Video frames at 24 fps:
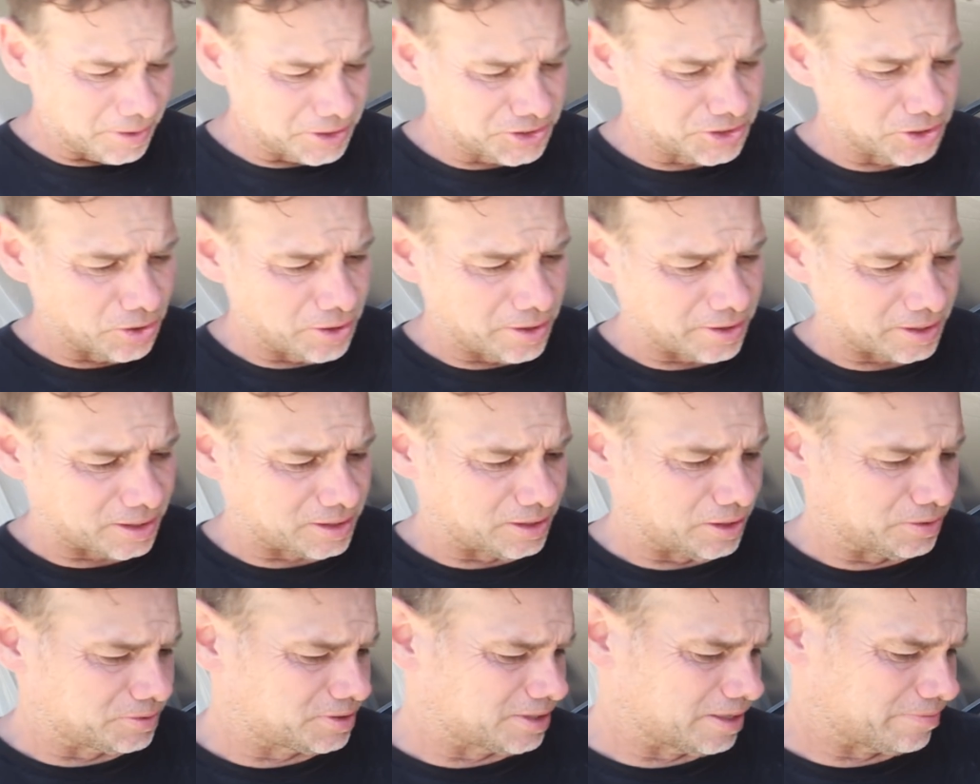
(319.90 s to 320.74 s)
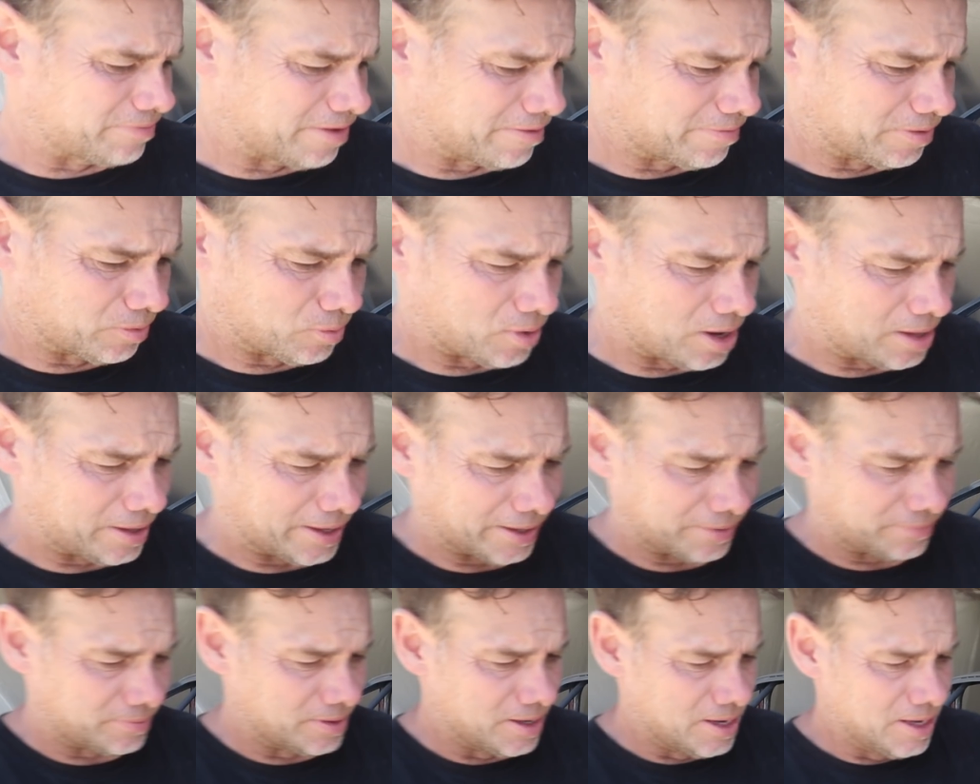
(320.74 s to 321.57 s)
going to show you the close-up of it while
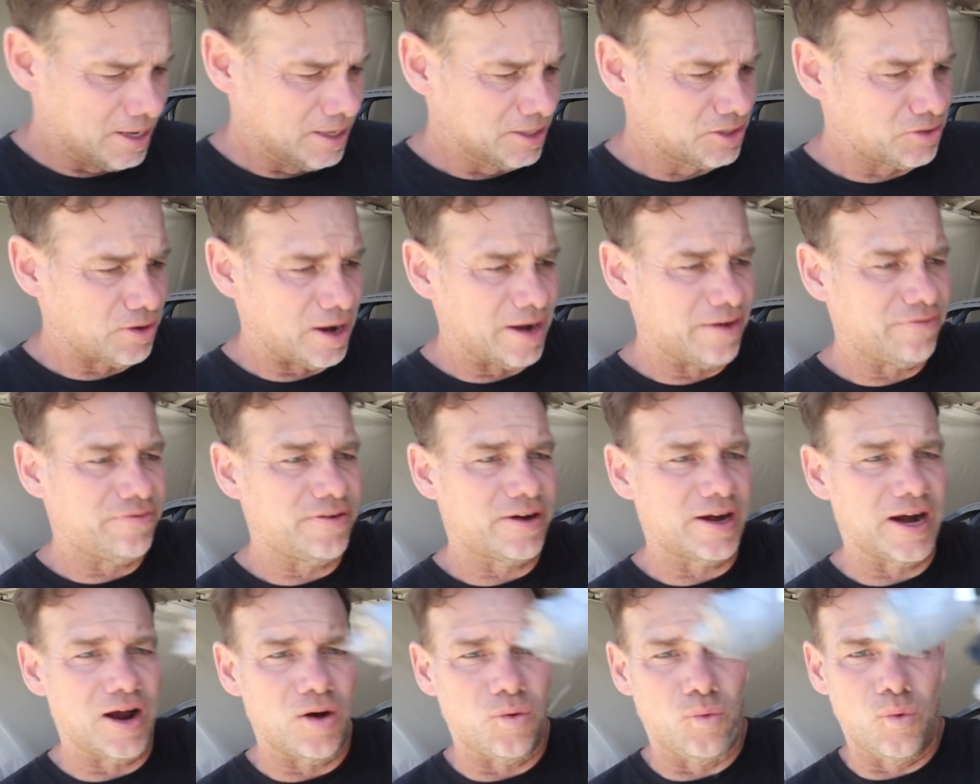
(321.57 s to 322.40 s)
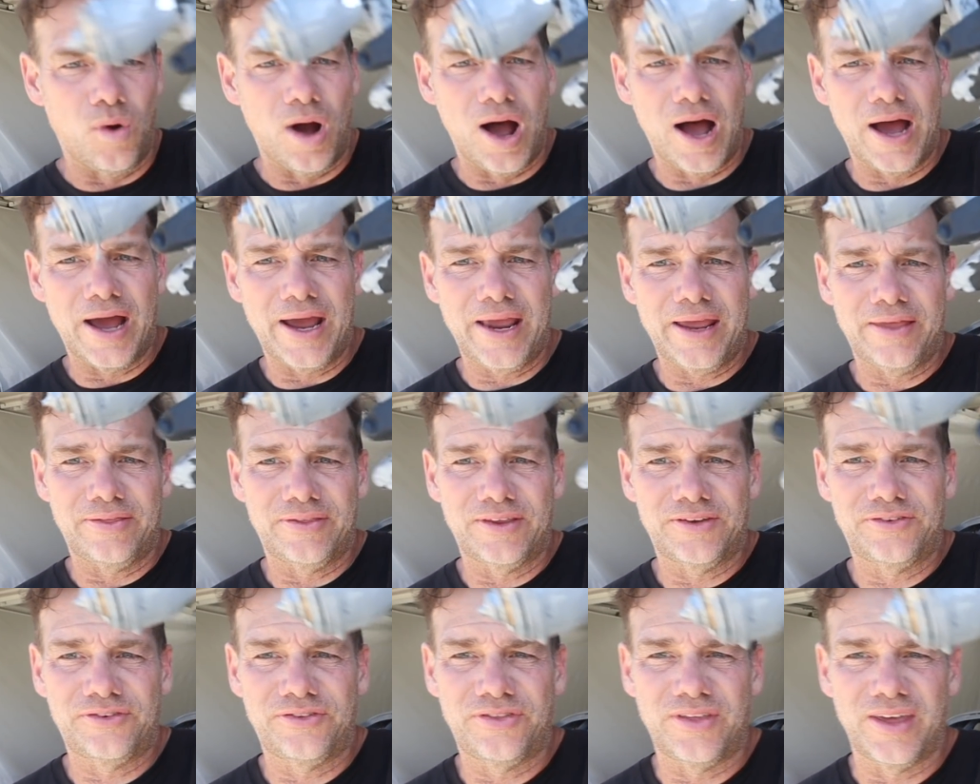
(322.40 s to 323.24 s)
I try to figure out why
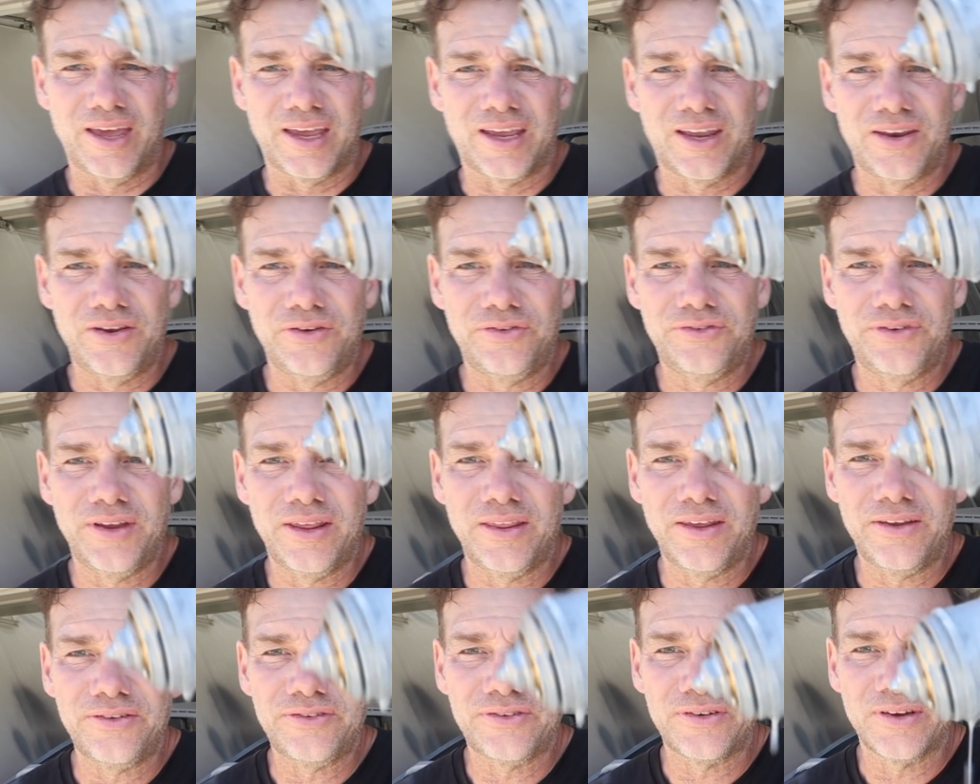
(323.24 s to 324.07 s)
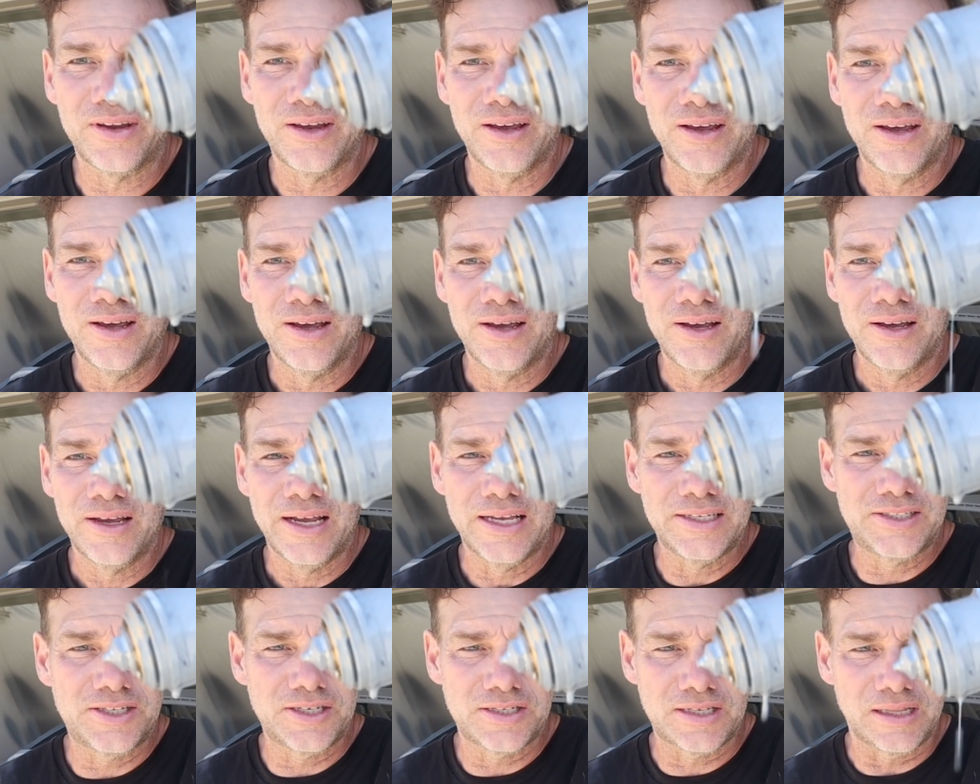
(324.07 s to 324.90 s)
this thing, can you see this?
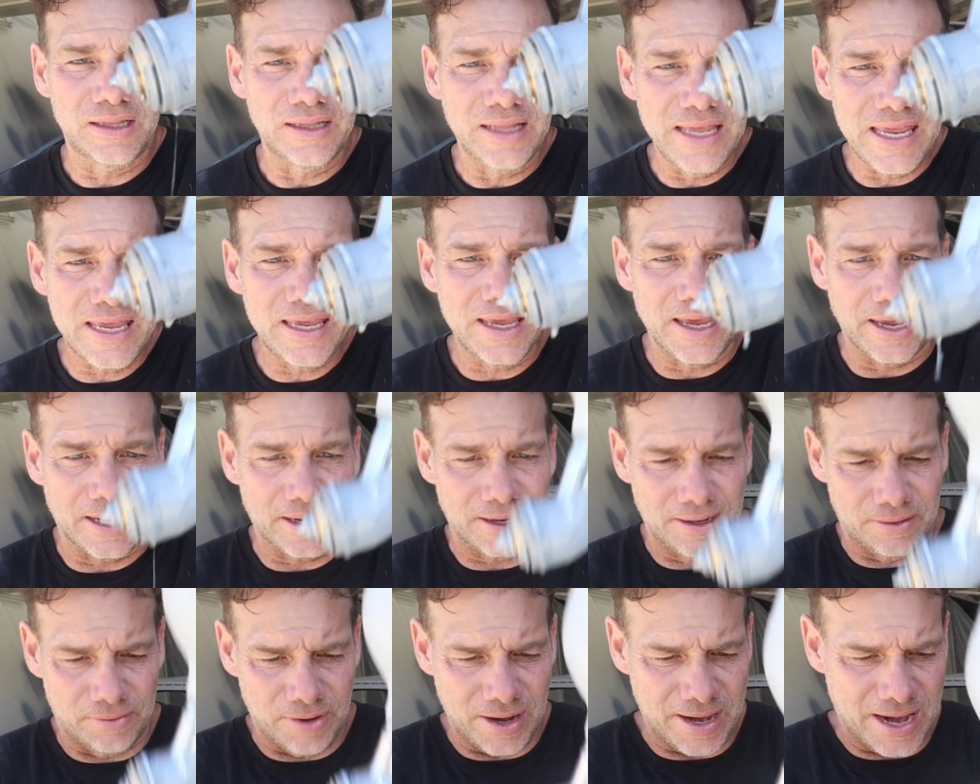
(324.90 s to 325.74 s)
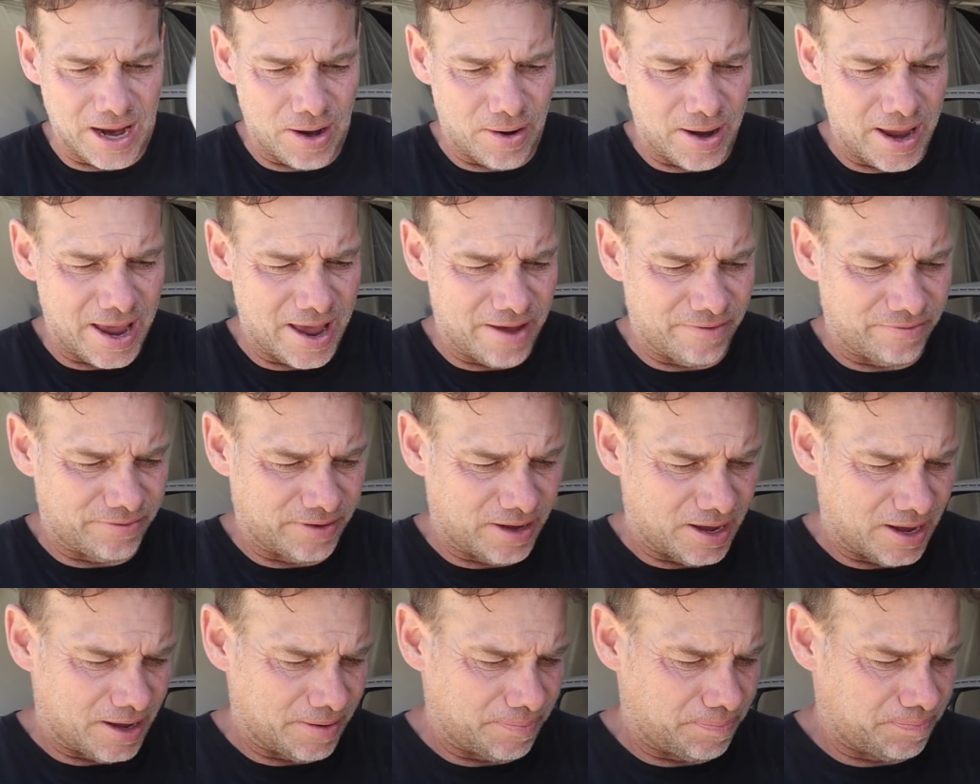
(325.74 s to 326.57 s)
It's just leaking. Right now I
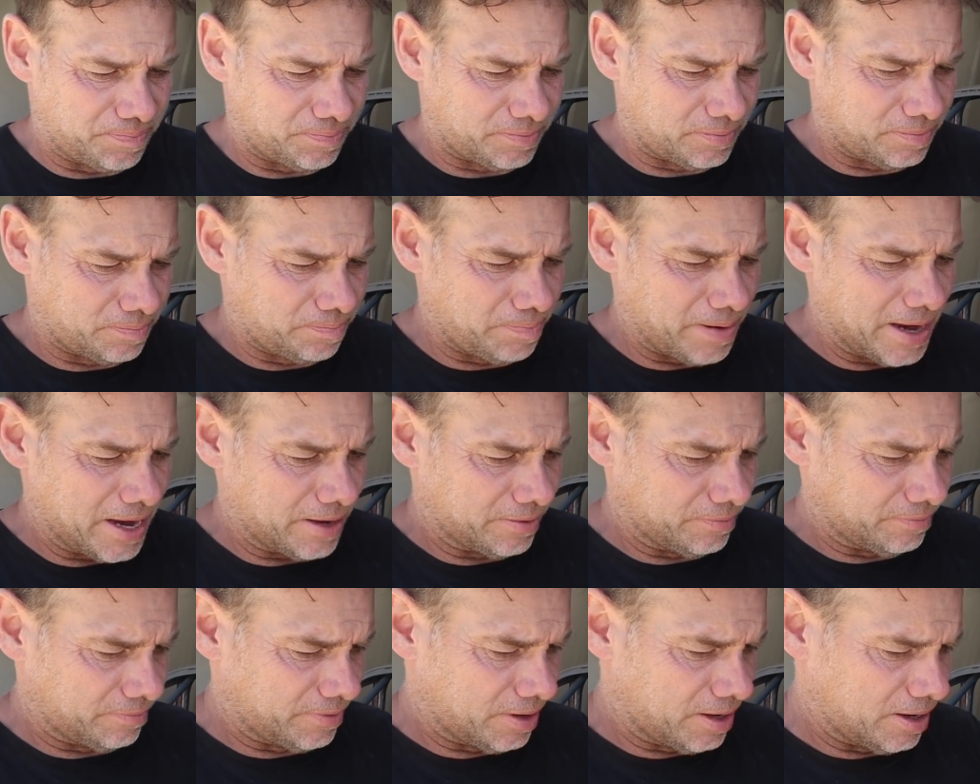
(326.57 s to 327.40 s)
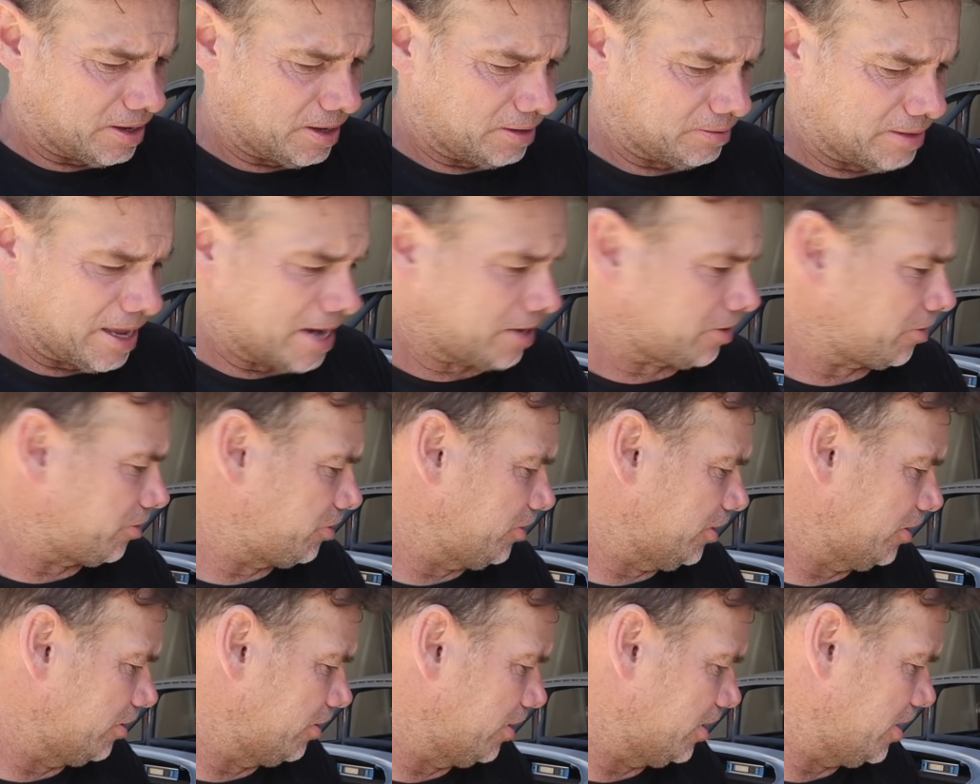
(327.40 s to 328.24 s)
have paint lacquer
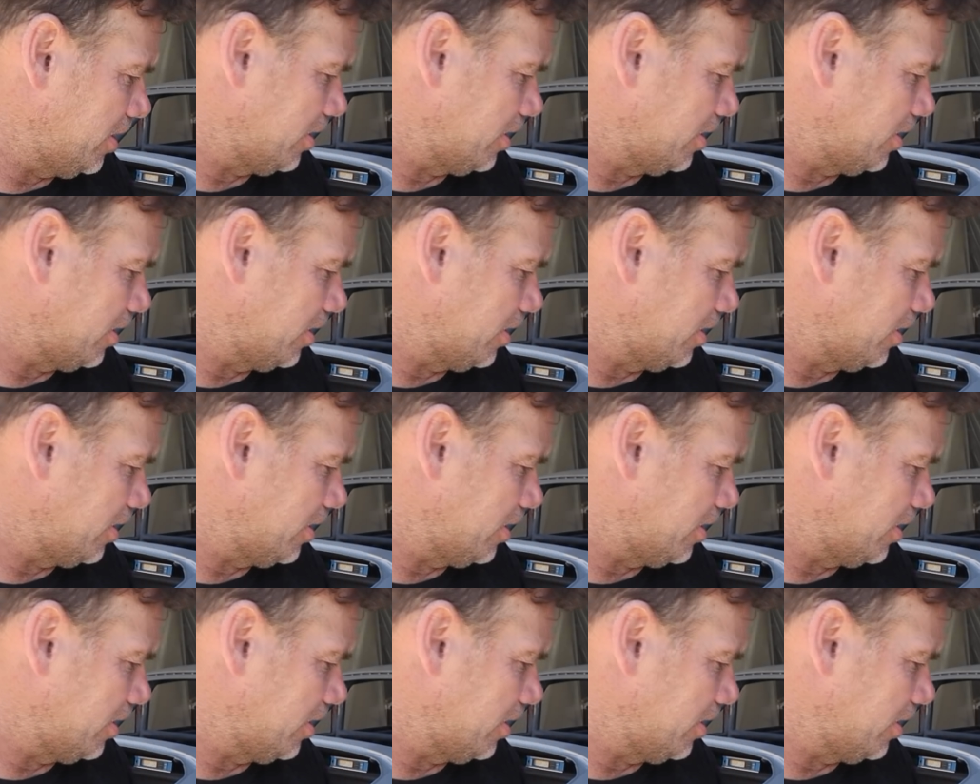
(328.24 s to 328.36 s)
thinner in